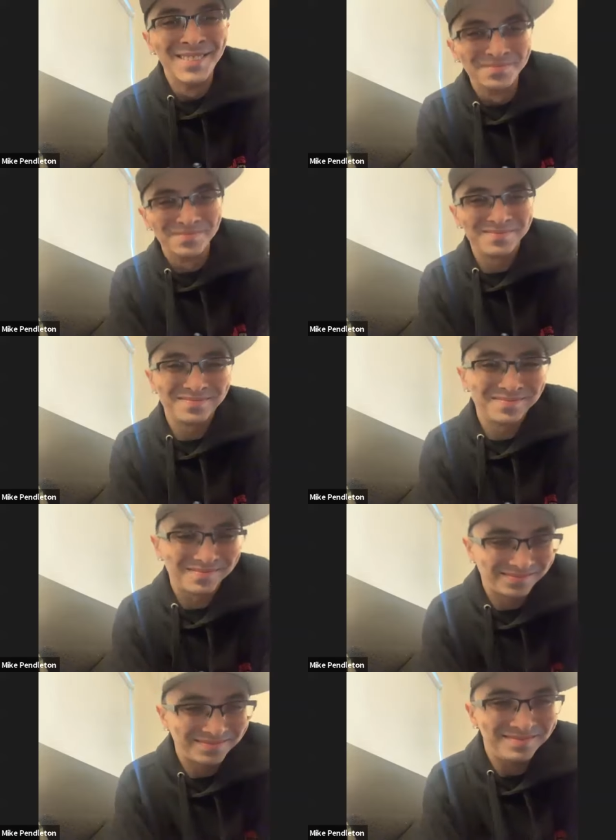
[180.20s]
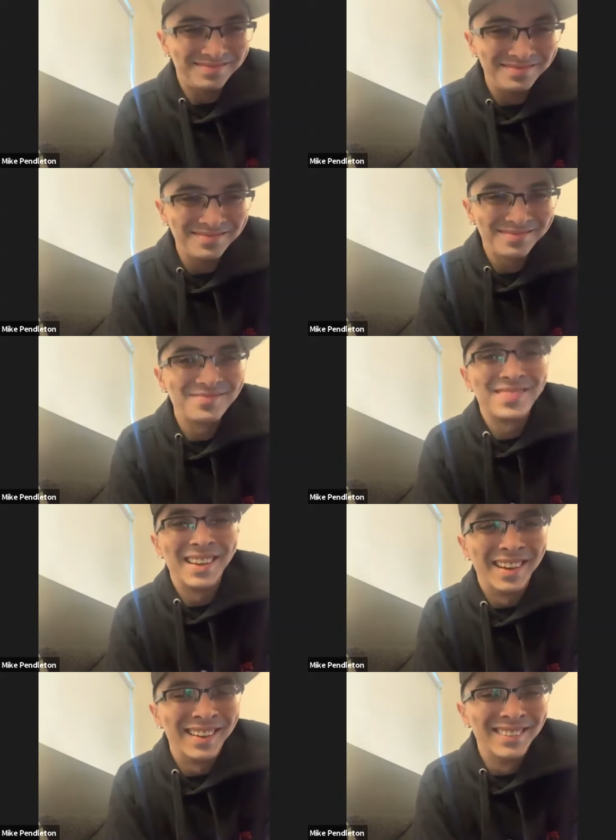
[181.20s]
to fight, you know?
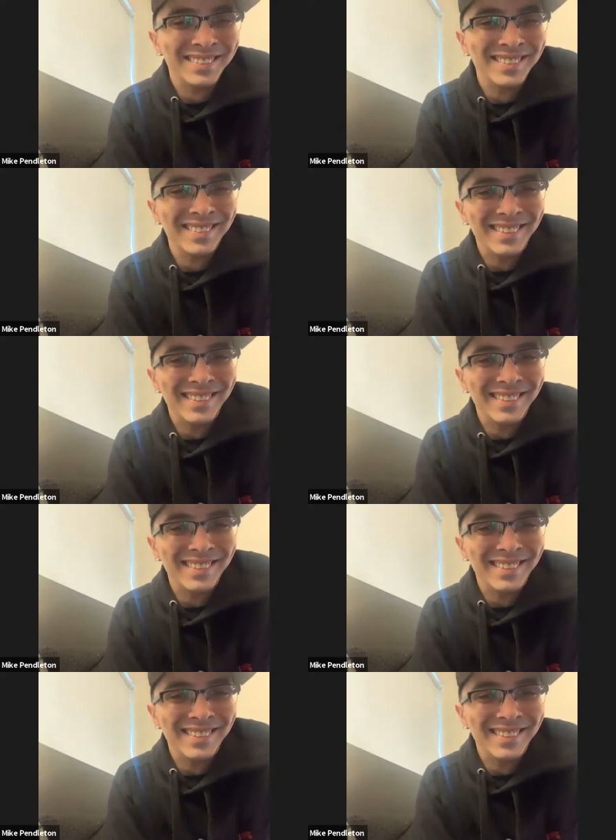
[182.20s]
So yeah.